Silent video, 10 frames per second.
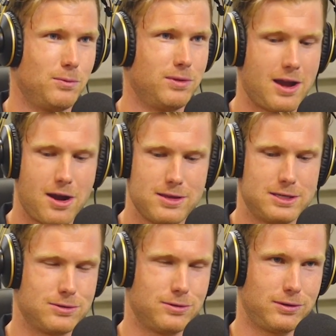But they
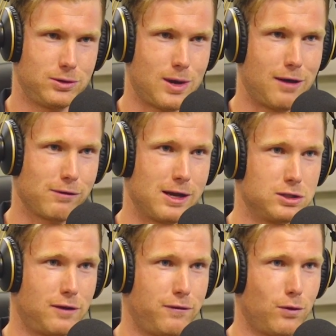only scored 12
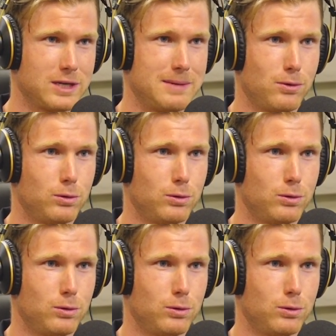runs off 14